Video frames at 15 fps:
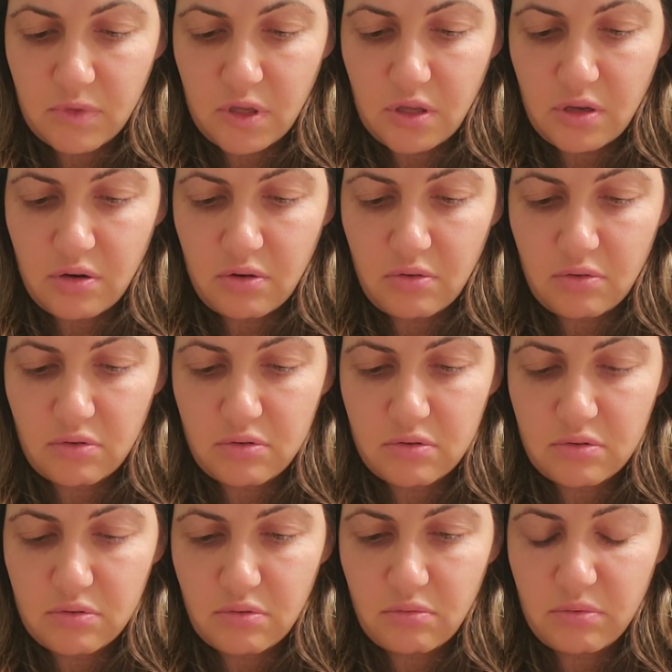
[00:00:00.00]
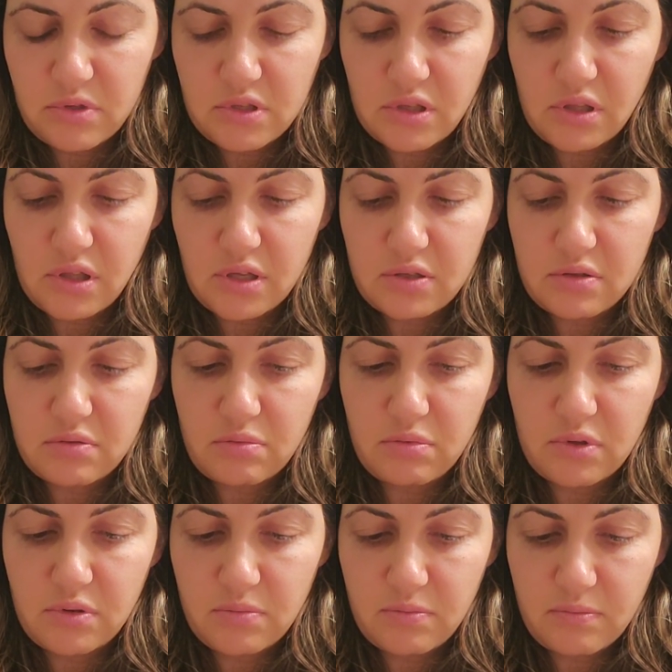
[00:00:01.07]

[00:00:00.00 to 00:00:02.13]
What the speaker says: You know, it's always the last one.